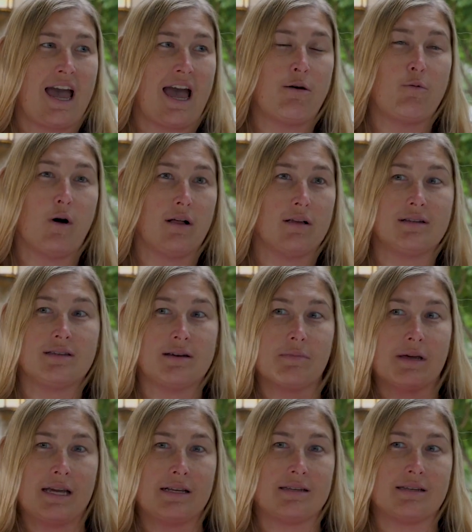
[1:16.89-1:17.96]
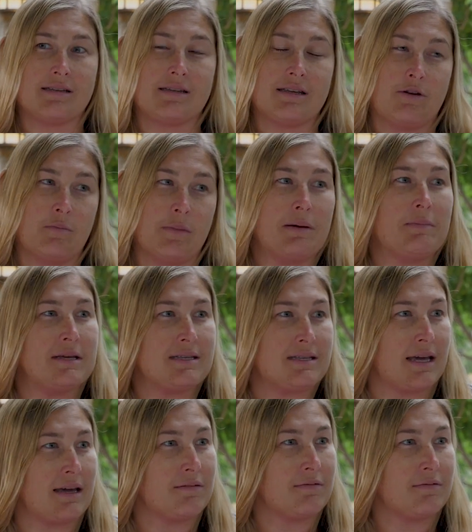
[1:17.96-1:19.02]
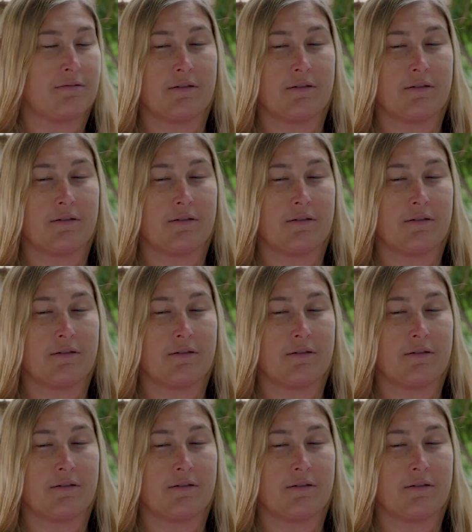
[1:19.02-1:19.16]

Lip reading: And while in some cases you may be saved